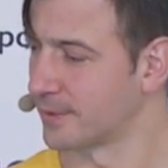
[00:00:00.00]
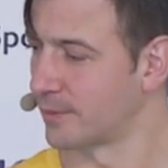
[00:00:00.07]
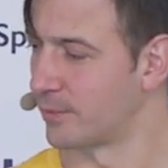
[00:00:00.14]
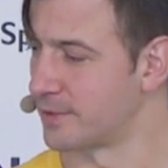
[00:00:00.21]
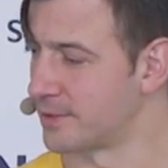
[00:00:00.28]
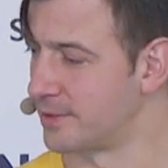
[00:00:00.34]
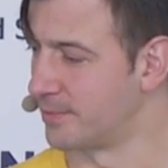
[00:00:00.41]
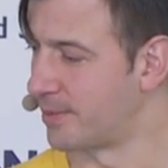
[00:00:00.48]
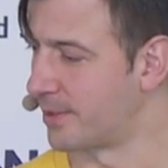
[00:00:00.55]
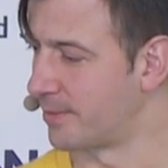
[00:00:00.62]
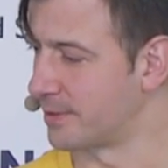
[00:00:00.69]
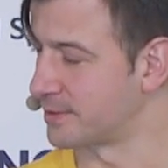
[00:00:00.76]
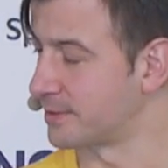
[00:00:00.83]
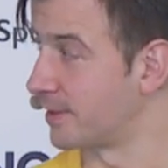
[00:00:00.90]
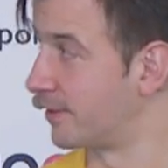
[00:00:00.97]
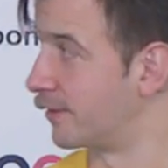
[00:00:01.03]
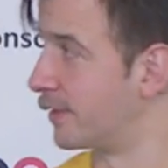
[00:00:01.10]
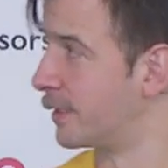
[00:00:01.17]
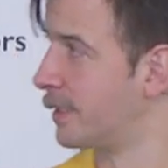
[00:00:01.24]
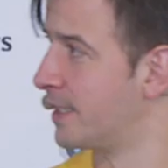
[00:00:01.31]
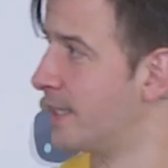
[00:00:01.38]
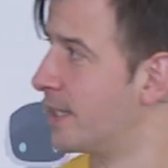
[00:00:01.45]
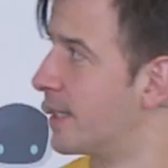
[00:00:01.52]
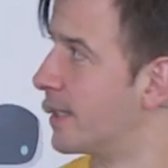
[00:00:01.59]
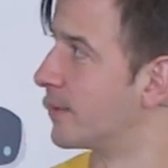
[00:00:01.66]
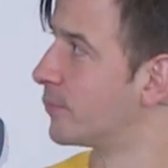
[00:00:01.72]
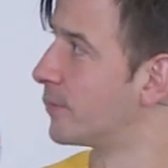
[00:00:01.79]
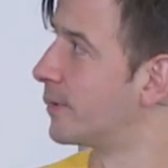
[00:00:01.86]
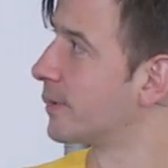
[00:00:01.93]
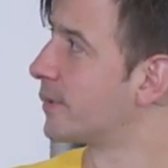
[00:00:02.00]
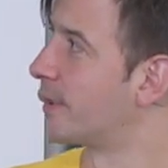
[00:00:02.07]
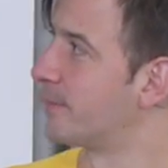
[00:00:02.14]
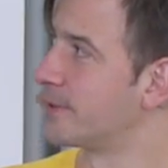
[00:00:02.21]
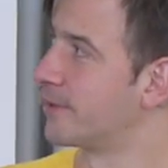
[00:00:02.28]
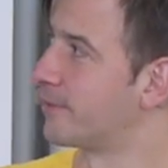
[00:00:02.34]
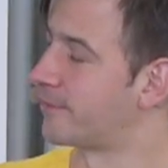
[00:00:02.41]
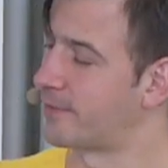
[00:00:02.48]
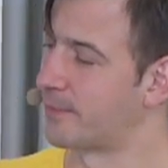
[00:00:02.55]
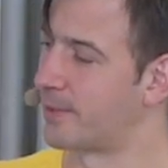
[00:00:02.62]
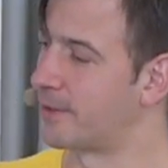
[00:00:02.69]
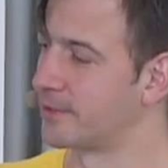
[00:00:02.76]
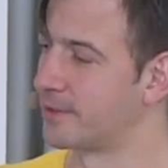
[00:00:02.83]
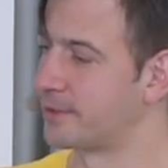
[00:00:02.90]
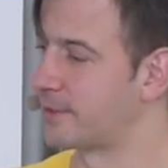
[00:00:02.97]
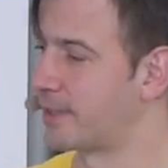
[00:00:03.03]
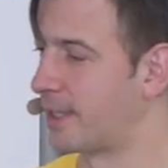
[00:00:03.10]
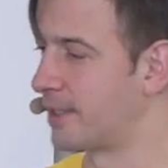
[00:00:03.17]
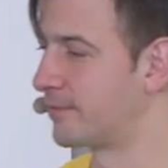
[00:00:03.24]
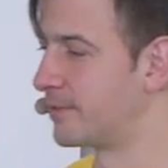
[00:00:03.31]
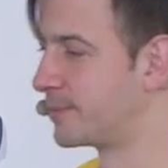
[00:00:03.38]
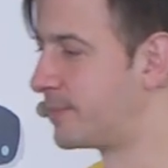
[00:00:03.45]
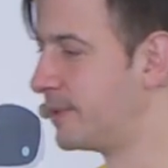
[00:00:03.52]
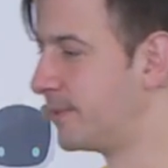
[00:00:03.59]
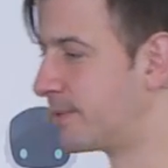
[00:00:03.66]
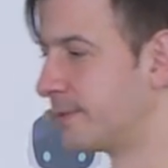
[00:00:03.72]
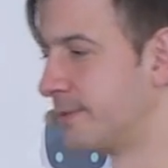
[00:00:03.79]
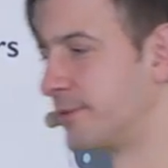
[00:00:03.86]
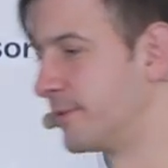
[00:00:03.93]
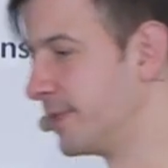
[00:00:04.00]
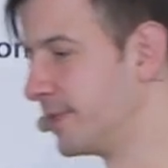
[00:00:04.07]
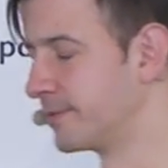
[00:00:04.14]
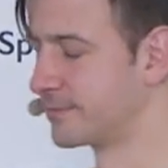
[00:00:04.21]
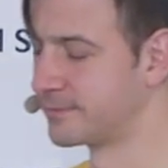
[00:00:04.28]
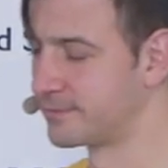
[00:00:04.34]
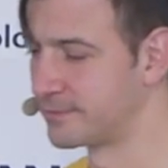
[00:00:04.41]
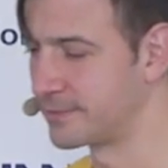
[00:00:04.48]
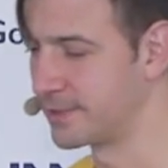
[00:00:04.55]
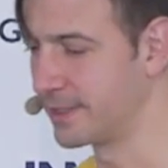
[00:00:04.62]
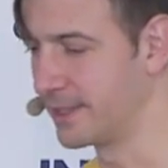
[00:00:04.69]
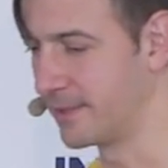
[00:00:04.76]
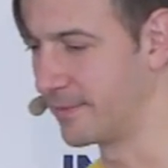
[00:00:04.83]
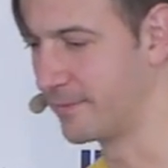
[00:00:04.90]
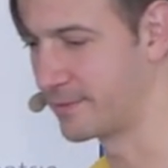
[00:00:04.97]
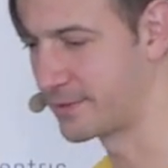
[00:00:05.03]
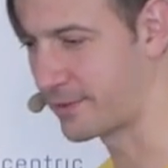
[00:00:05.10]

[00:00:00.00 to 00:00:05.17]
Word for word: Whiskey Papa Sierra. And we're a company of about 100 people doing um,